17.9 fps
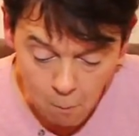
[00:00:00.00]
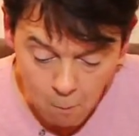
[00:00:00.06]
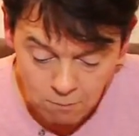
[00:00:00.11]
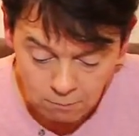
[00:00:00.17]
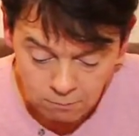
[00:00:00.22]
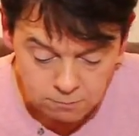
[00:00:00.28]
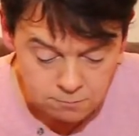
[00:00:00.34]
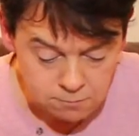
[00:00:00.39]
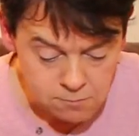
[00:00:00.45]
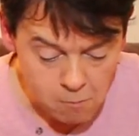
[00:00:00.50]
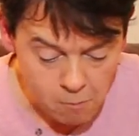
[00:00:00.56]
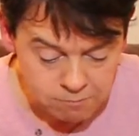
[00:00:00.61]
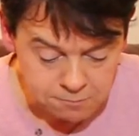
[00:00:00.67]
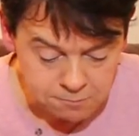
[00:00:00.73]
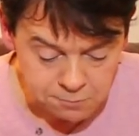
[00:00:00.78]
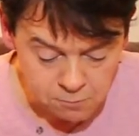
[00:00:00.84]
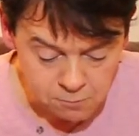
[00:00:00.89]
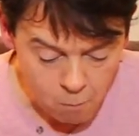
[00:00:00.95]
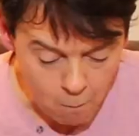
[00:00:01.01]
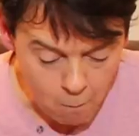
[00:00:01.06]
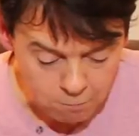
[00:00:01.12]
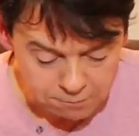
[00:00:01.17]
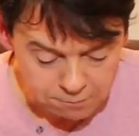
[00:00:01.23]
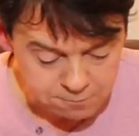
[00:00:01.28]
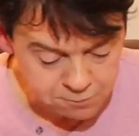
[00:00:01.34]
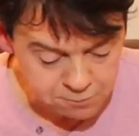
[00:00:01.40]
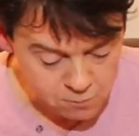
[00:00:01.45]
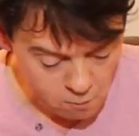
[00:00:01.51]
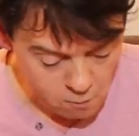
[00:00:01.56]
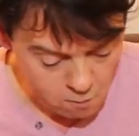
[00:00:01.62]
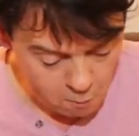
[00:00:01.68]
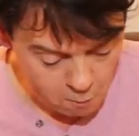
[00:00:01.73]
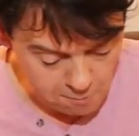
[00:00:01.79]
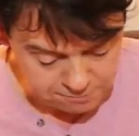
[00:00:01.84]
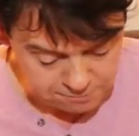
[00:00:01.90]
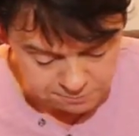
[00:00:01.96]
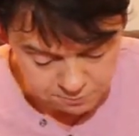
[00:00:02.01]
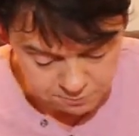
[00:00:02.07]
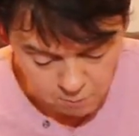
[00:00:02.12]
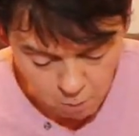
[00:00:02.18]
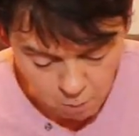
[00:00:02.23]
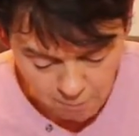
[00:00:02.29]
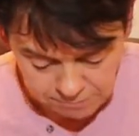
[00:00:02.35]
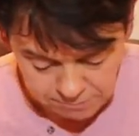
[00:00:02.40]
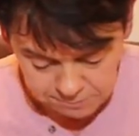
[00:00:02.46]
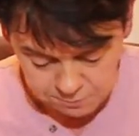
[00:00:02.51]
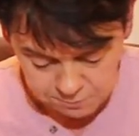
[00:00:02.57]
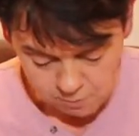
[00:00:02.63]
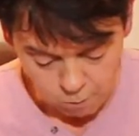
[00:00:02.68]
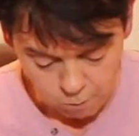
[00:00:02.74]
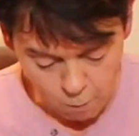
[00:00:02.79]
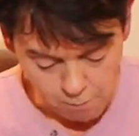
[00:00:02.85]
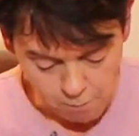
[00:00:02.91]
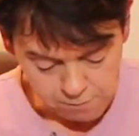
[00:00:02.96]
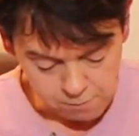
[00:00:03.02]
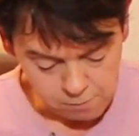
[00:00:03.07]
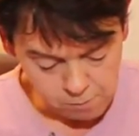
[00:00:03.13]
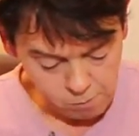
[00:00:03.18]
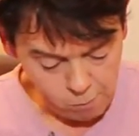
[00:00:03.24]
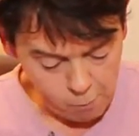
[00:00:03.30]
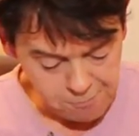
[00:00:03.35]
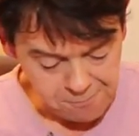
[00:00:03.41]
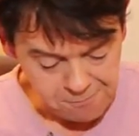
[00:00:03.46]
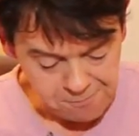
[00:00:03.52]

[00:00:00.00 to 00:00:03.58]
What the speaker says: I know where 7 is because I always keep seeing ones that are